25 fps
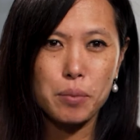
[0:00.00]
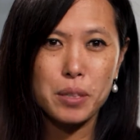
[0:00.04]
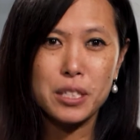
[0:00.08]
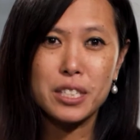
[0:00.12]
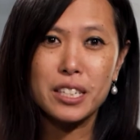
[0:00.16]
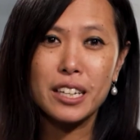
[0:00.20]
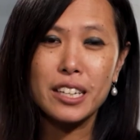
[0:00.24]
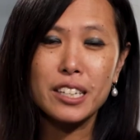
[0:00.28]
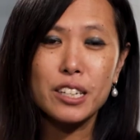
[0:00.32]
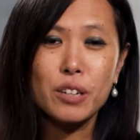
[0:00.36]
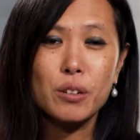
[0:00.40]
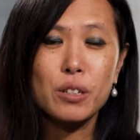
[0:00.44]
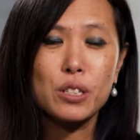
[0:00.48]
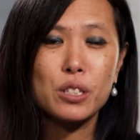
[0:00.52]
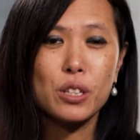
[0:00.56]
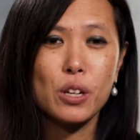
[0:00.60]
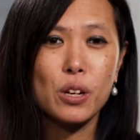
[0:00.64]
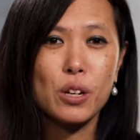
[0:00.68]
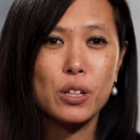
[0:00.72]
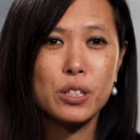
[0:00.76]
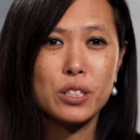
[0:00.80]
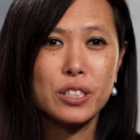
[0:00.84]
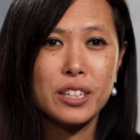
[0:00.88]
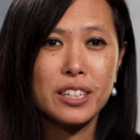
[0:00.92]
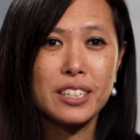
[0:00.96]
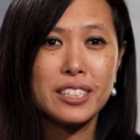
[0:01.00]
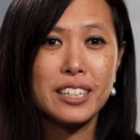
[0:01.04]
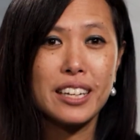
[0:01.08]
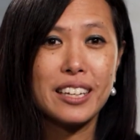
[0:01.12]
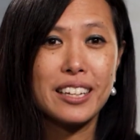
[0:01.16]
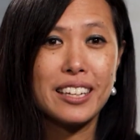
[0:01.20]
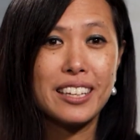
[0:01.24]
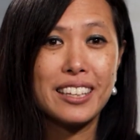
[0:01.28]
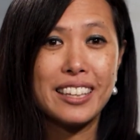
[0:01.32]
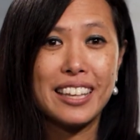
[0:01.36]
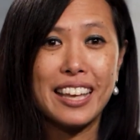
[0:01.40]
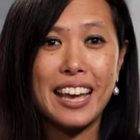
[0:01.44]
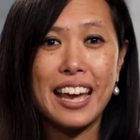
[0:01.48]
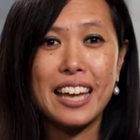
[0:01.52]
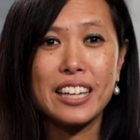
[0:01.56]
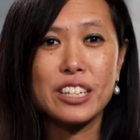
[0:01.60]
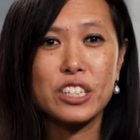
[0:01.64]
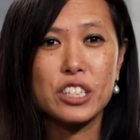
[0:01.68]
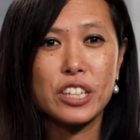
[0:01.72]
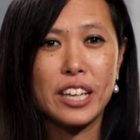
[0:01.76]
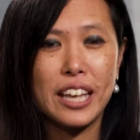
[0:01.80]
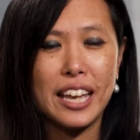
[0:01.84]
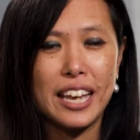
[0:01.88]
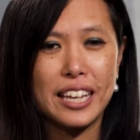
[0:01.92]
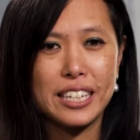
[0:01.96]
a Senior Associate in the
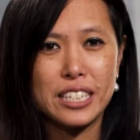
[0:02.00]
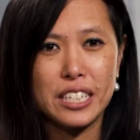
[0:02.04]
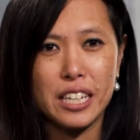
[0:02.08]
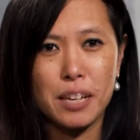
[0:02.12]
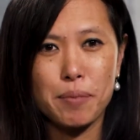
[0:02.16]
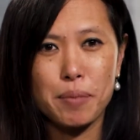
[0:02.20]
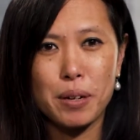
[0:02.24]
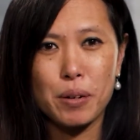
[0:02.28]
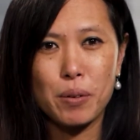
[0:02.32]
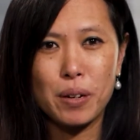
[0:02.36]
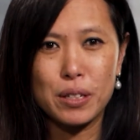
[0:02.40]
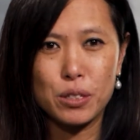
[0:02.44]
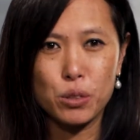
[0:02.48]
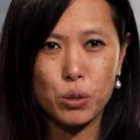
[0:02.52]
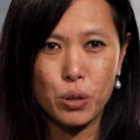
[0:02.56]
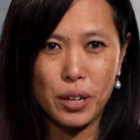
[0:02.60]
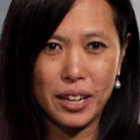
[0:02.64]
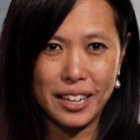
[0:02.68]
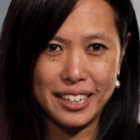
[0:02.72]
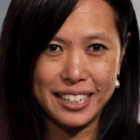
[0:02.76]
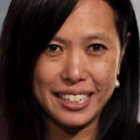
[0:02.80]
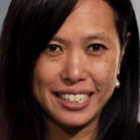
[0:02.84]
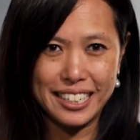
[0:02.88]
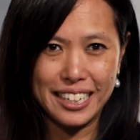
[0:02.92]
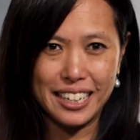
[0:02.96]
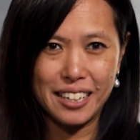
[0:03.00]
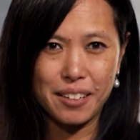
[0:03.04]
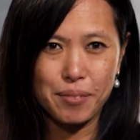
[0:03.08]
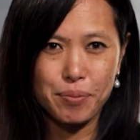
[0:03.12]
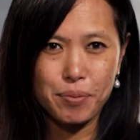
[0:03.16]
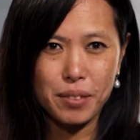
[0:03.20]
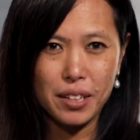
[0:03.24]
Aged Care team at Russell Kennedy.